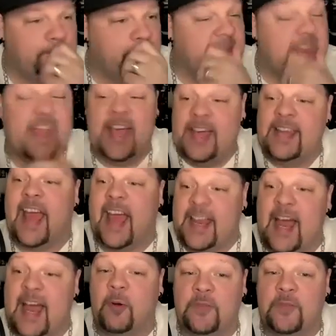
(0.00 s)
In and
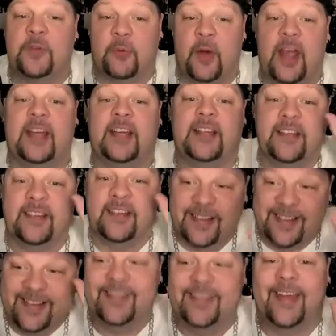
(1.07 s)
out of the ring,
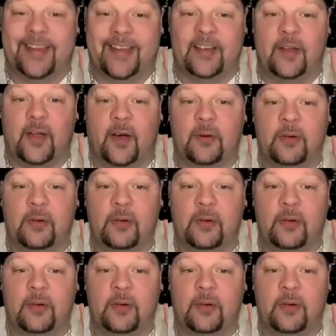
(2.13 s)
they can go.